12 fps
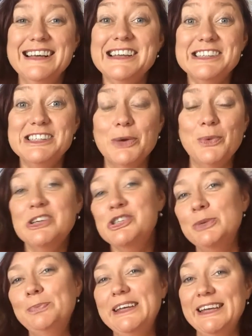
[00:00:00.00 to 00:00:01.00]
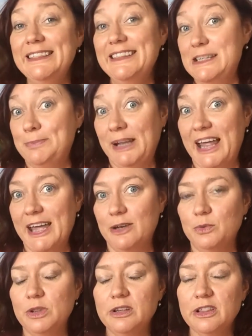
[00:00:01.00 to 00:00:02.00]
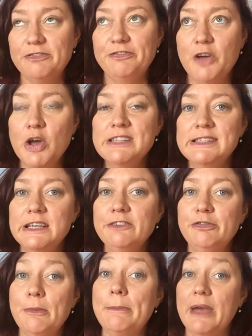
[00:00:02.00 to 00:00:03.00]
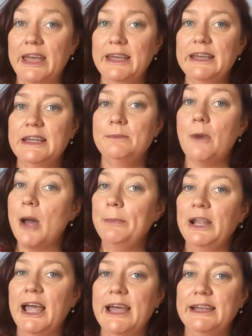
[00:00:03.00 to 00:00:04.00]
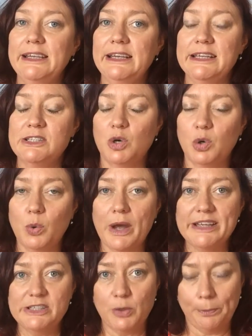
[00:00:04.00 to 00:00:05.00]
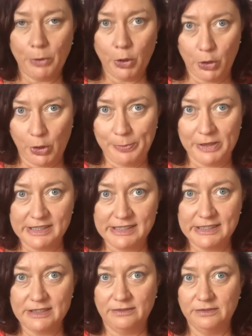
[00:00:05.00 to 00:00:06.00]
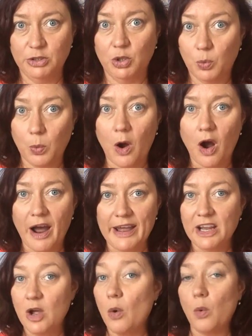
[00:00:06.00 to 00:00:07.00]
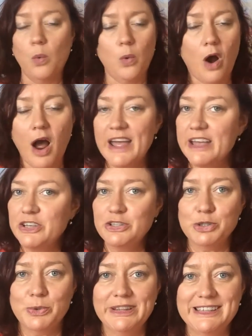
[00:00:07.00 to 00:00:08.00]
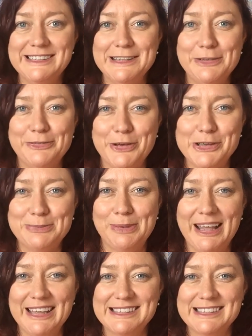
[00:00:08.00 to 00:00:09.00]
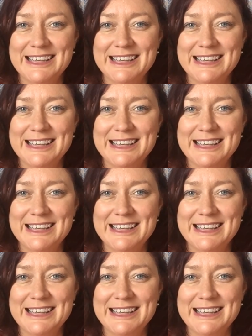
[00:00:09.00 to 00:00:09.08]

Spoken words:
So what should be in this plan? Well, the first thing for me in my planning is always your purpose, your why. Why are you doing this in the first place?